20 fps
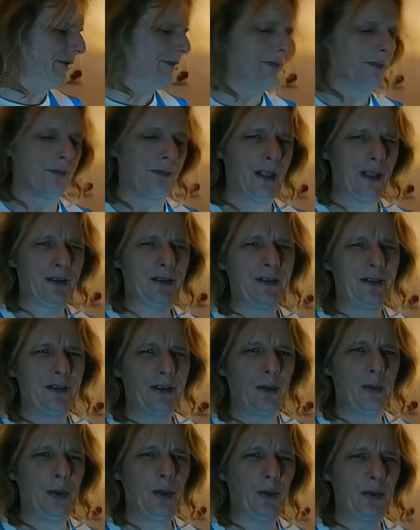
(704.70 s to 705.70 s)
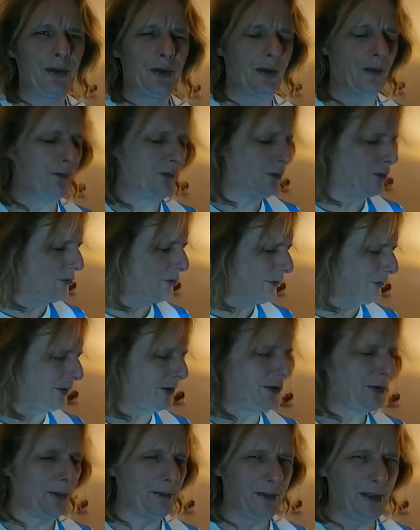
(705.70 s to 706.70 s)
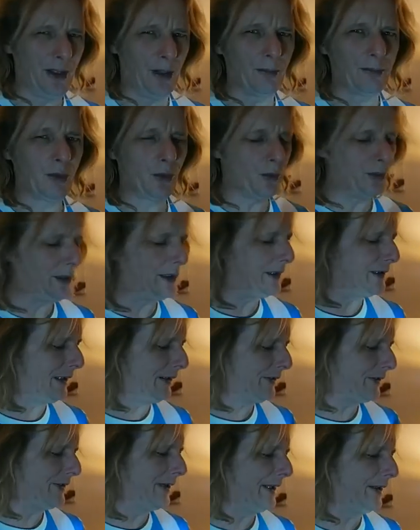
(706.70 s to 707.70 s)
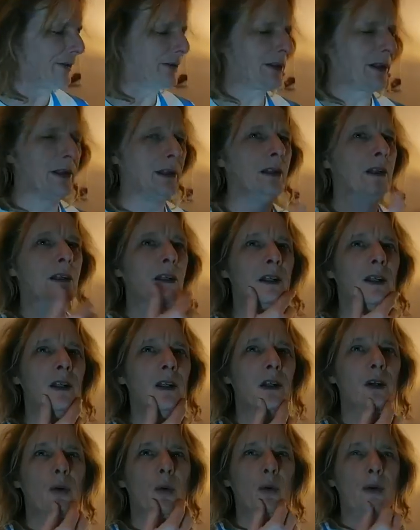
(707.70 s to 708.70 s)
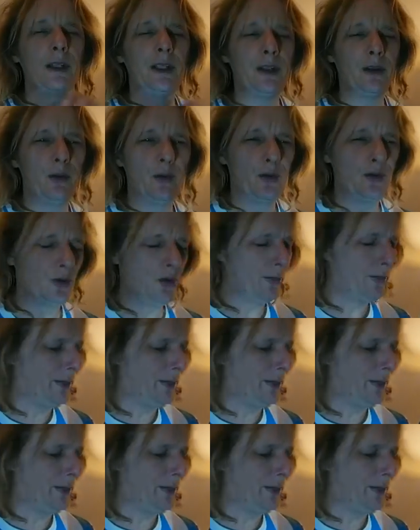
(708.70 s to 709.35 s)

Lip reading: versions of Wheels of Confusion. Somebody uploaded this disc onto YouTube,